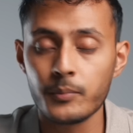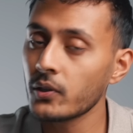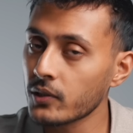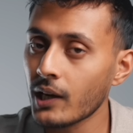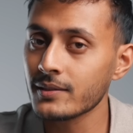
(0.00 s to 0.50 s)

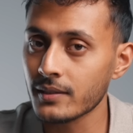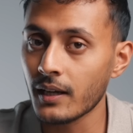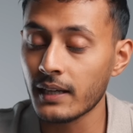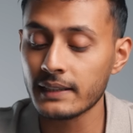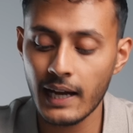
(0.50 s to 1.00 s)
not going to
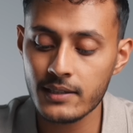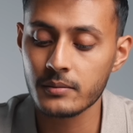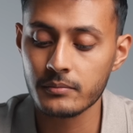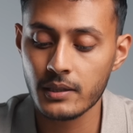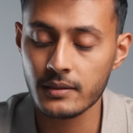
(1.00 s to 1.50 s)
lie, the
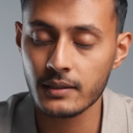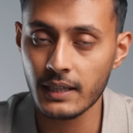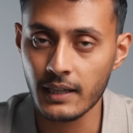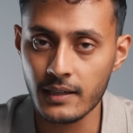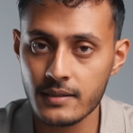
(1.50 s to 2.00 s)
action button
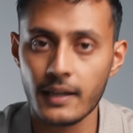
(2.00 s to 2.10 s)
is